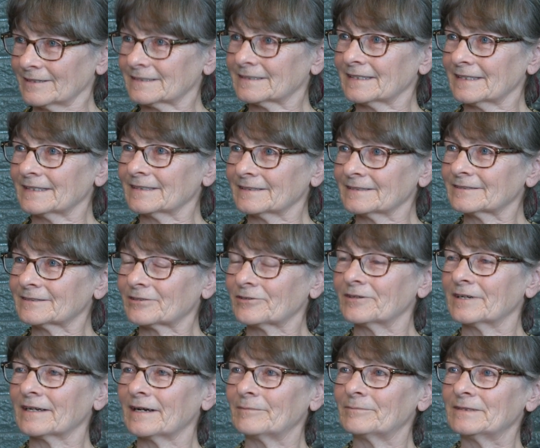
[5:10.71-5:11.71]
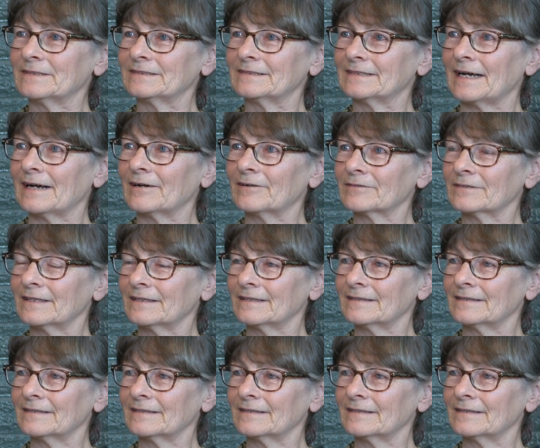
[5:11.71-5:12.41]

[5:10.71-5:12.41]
lots of hills going up and down.